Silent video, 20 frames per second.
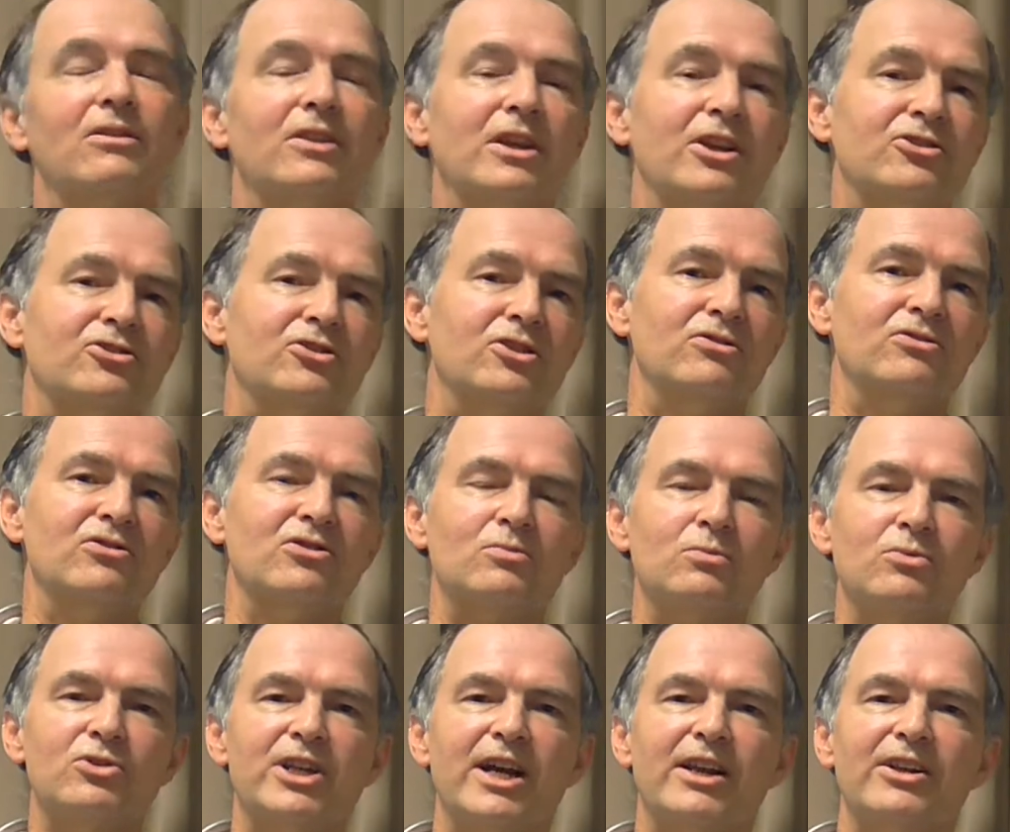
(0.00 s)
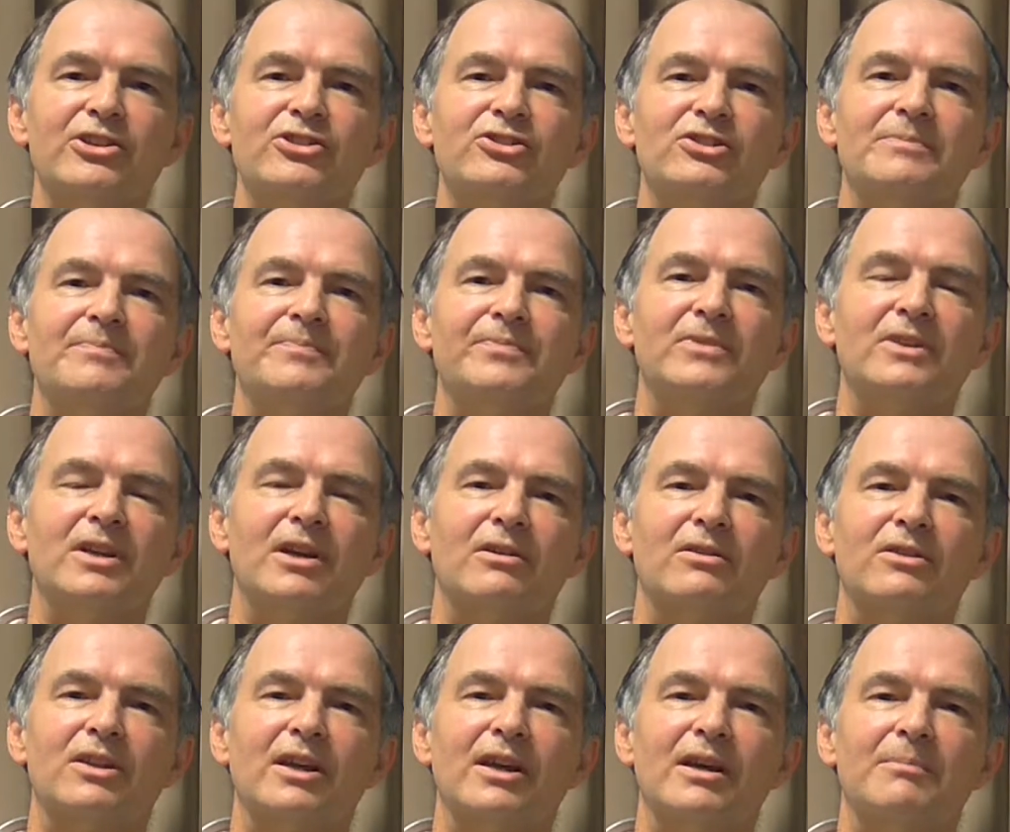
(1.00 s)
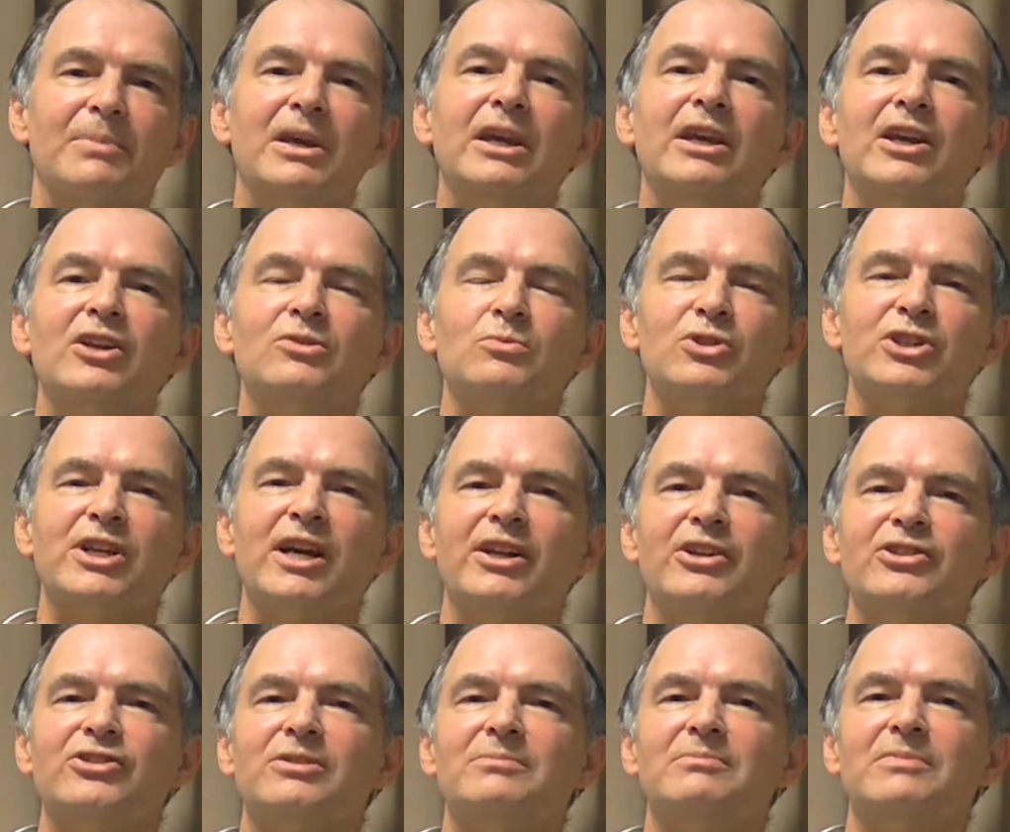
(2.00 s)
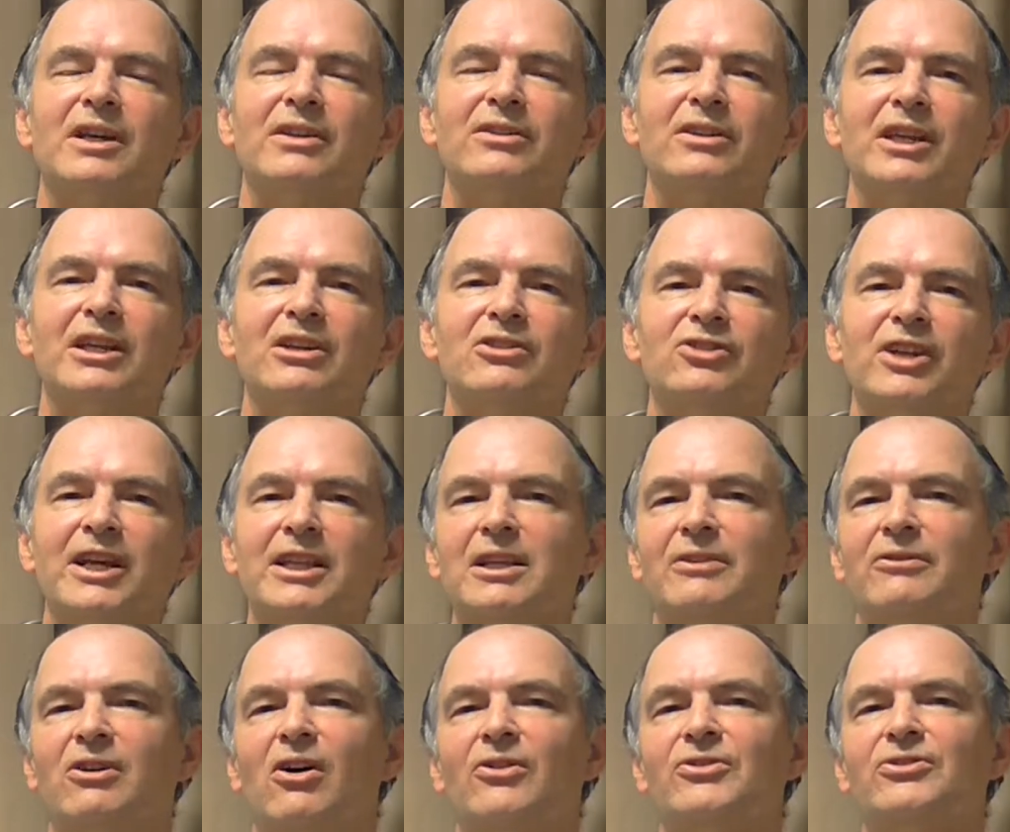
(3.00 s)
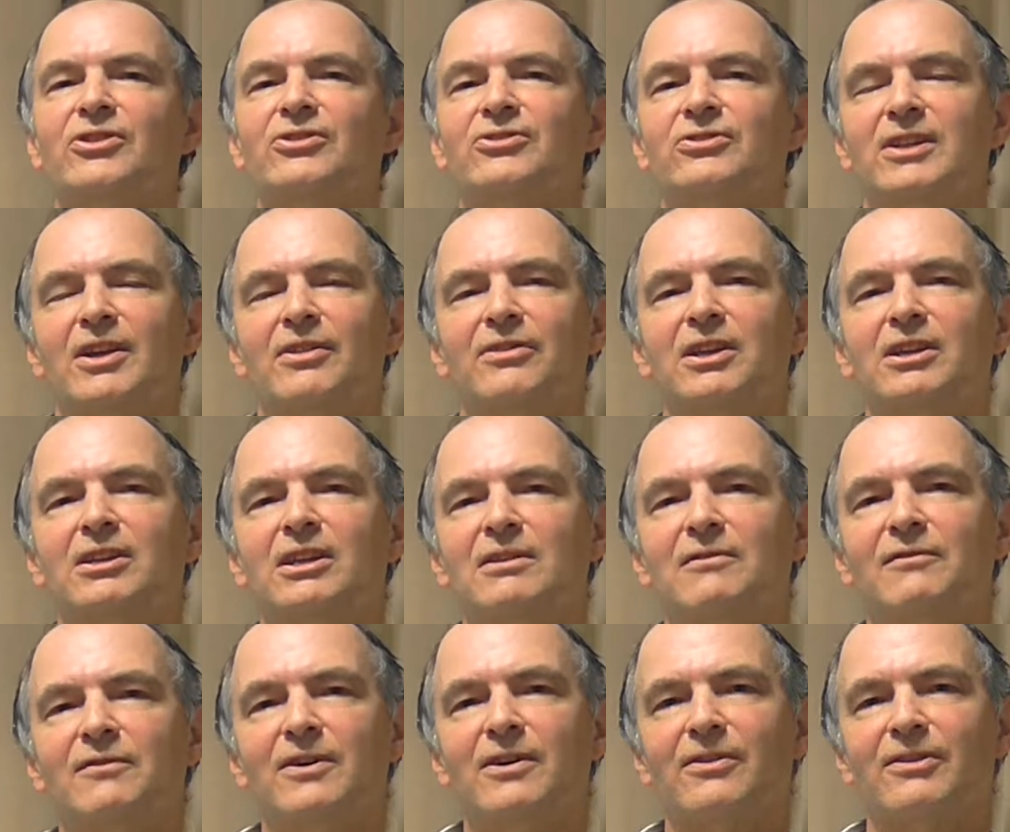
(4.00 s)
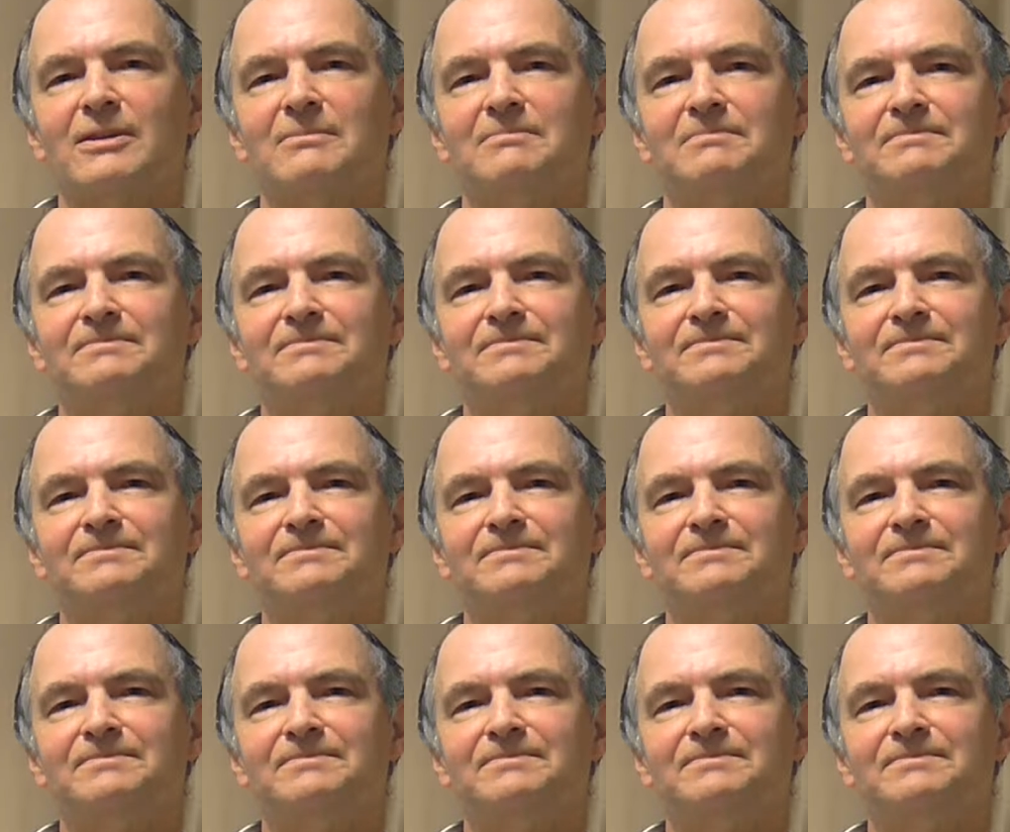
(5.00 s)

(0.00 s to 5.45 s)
Their students will challenge them, their peers will challenge them, and they can take their answers and their thinking further.